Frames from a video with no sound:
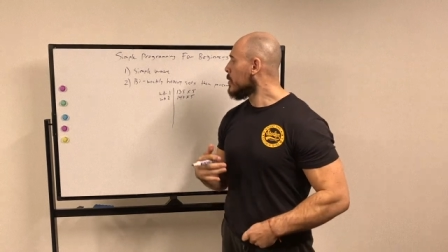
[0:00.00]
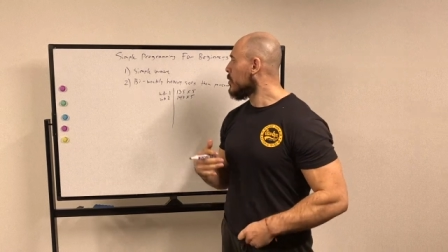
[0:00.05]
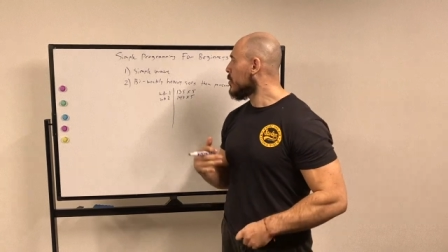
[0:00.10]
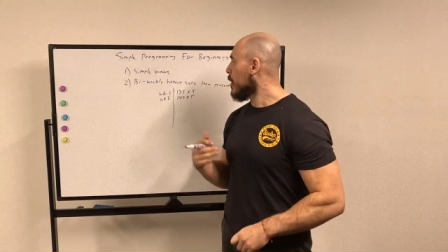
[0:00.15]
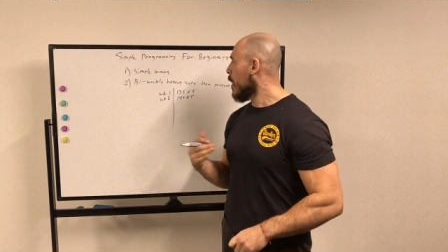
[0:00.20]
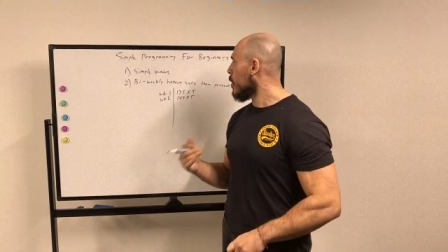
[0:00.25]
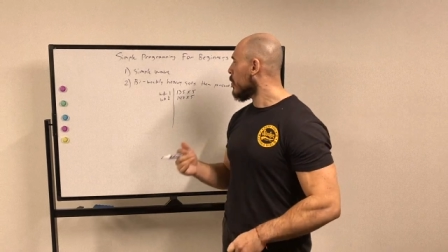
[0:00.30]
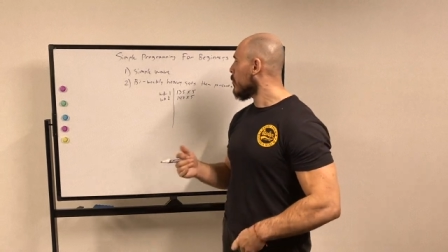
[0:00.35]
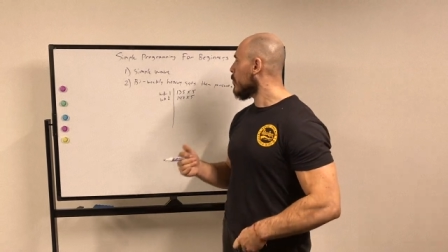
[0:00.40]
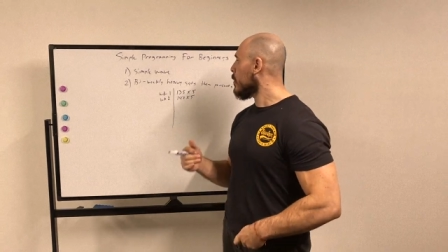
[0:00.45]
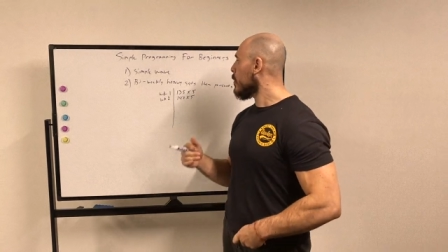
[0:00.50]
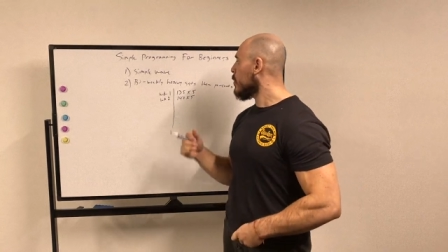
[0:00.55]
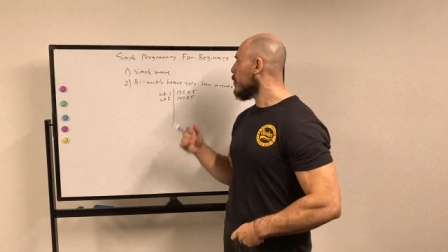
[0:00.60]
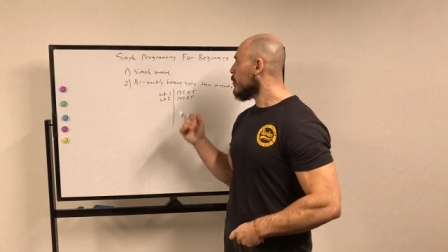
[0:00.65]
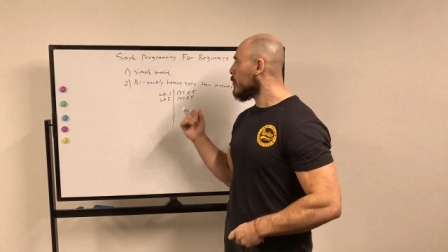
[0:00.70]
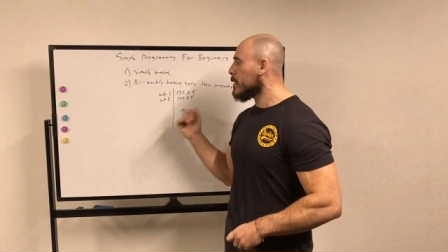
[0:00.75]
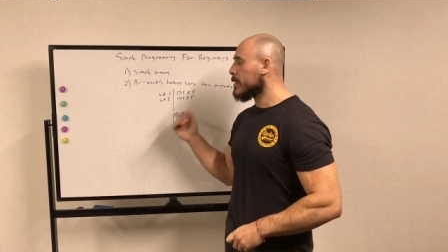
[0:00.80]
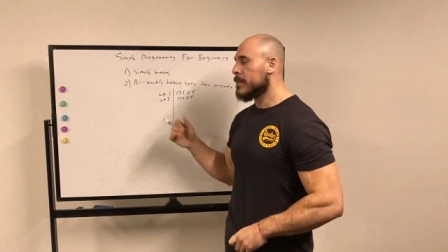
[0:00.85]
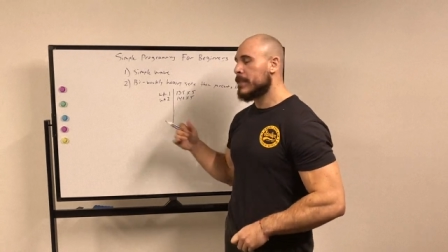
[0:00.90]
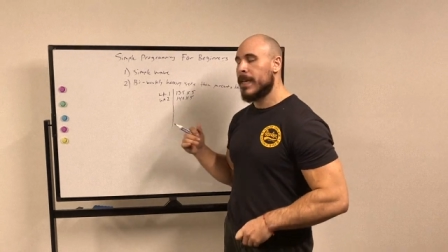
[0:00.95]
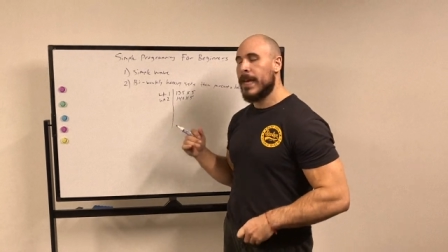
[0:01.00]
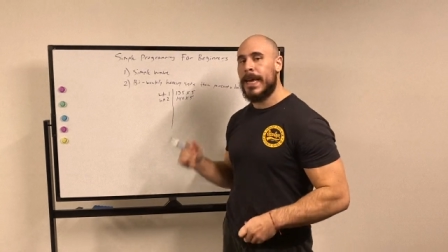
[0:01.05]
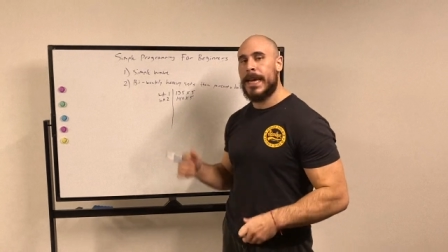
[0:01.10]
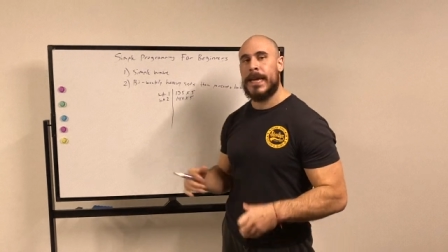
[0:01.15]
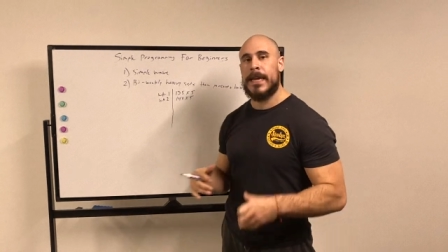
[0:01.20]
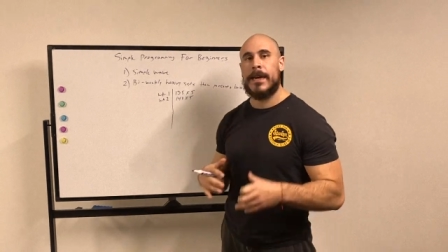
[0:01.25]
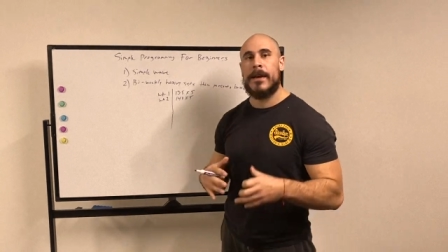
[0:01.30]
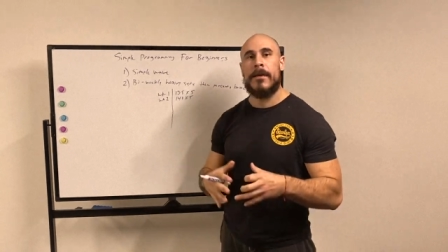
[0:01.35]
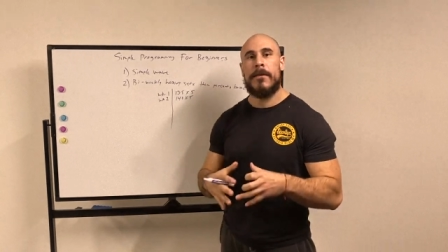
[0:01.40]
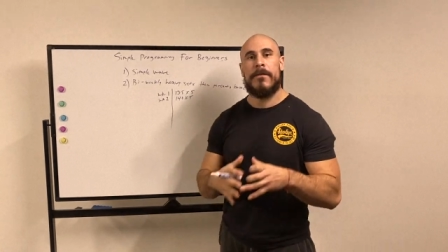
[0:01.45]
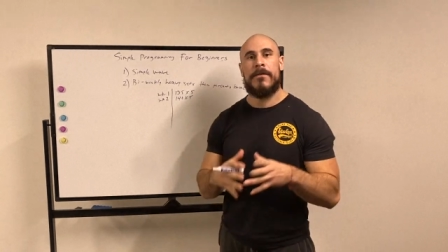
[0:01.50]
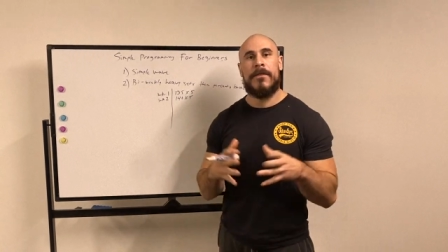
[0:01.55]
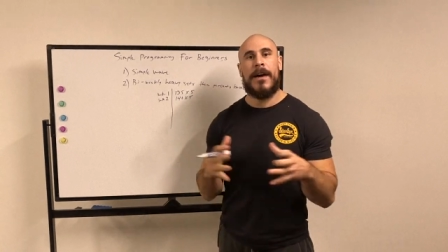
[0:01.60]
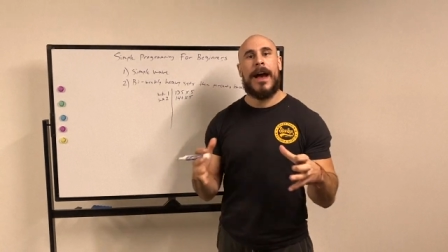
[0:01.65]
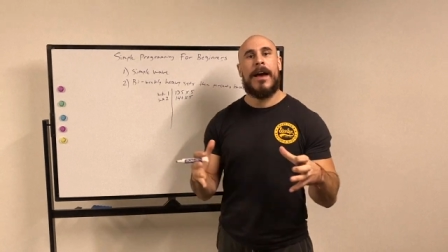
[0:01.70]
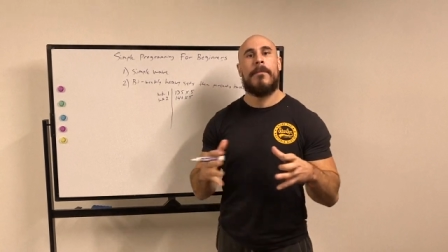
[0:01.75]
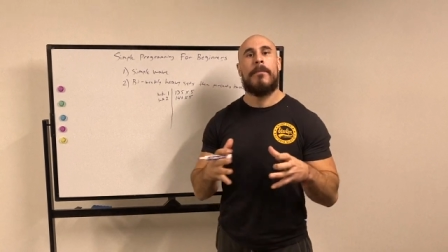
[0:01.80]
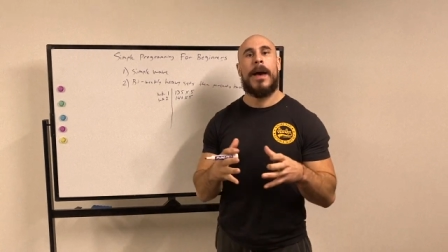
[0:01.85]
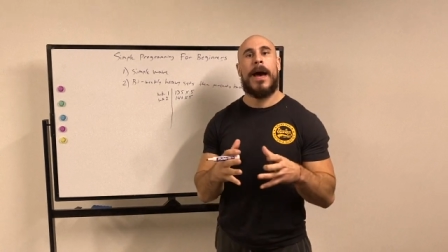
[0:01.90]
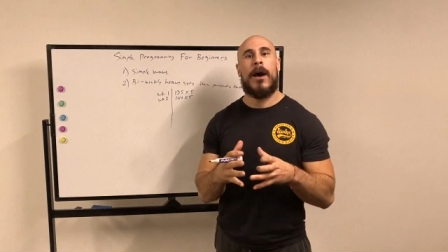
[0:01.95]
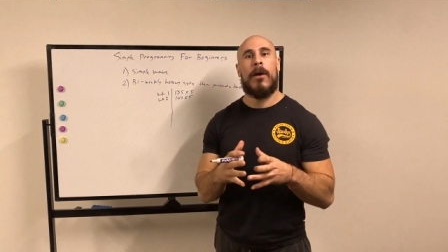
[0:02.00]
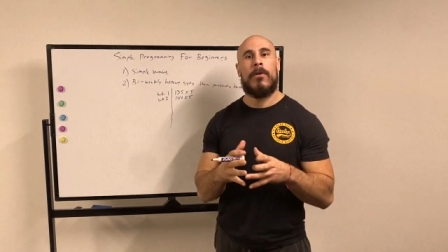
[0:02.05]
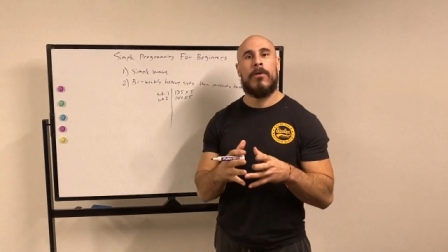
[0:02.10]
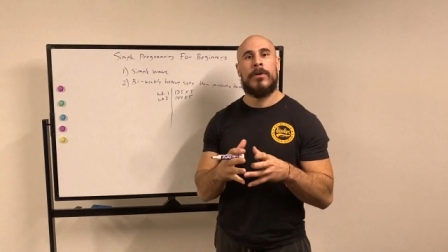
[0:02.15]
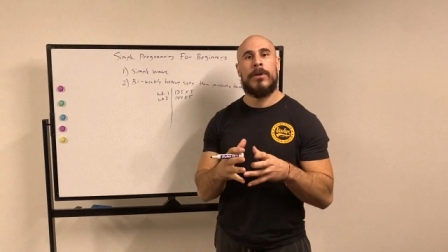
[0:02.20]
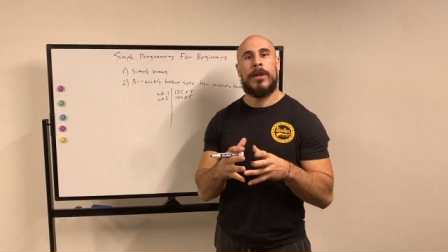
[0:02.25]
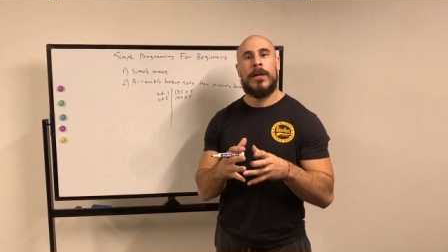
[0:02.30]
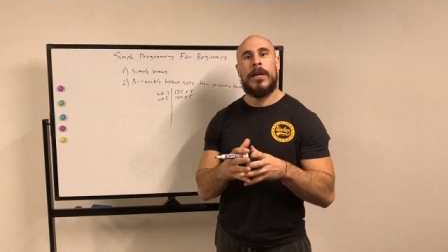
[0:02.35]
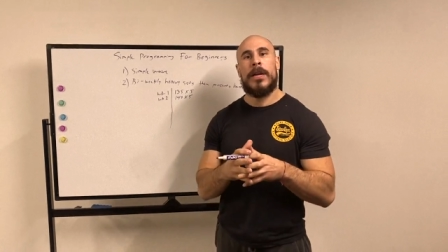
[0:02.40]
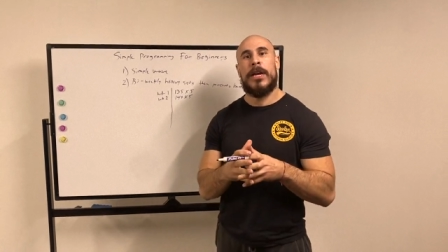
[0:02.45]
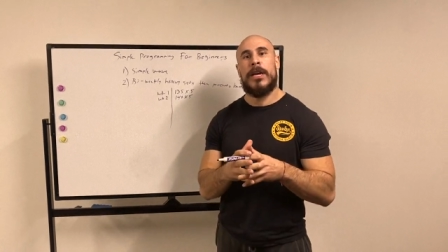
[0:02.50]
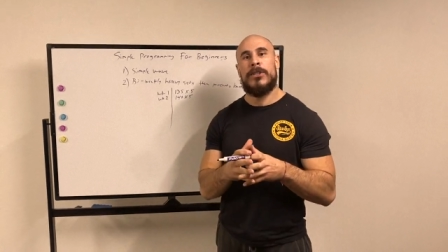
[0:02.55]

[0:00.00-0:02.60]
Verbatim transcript: generally you can take five pound